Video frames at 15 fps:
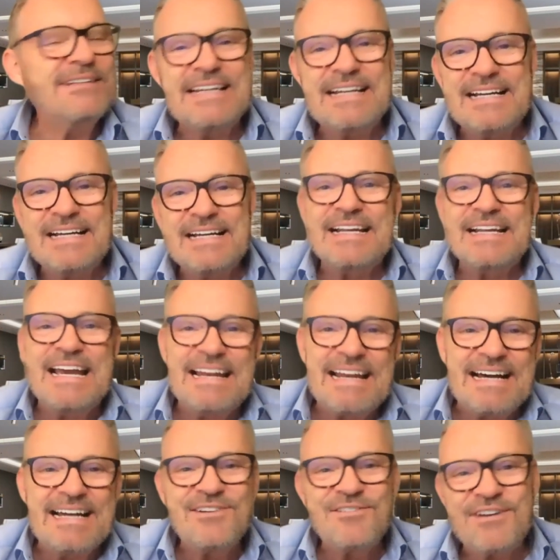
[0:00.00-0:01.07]
yeah, can
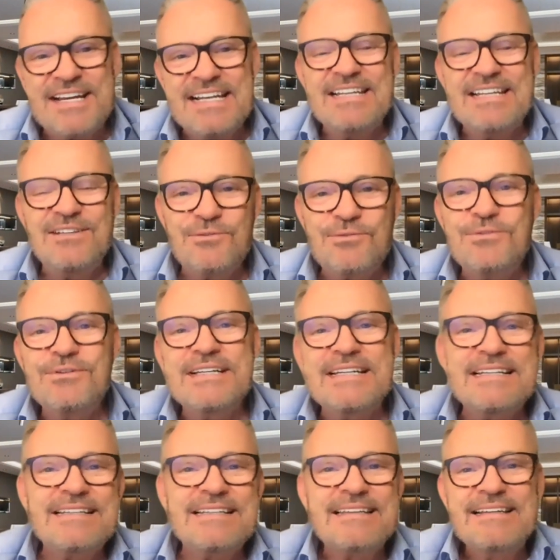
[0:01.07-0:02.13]
I really do it?